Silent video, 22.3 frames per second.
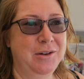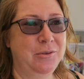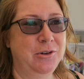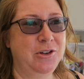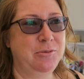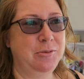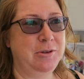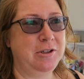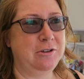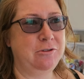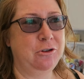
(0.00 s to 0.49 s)

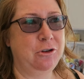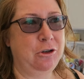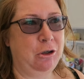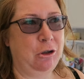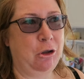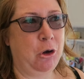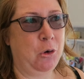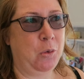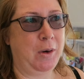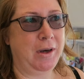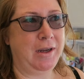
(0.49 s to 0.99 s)
which means it's not
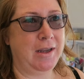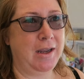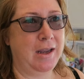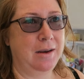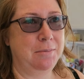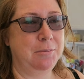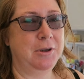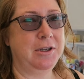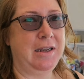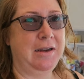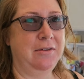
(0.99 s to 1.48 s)
a long
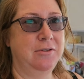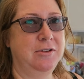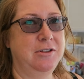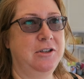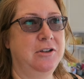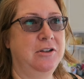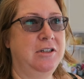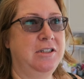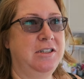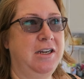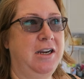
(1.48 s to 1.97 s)
weekend. But
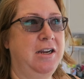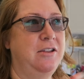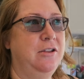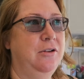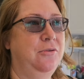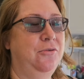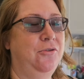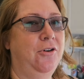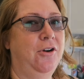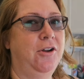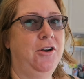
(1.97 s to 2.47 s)
Kevin's going to take
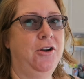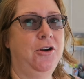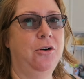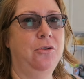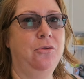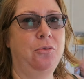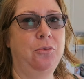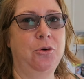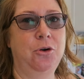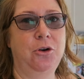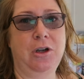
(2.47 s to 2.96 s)
the Friday
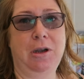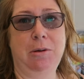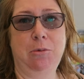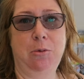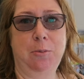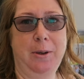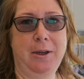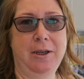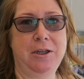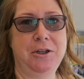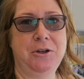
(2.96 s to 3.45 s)
off work, and
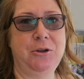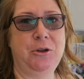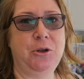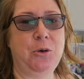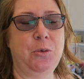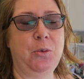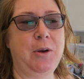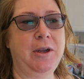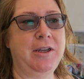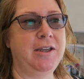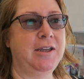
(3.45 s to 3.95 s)
we'll make it a
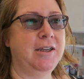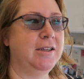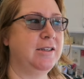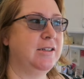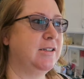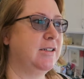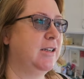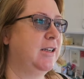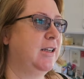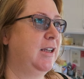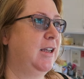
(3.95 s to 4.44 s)
long
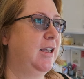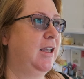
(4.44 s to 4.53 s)
weekend.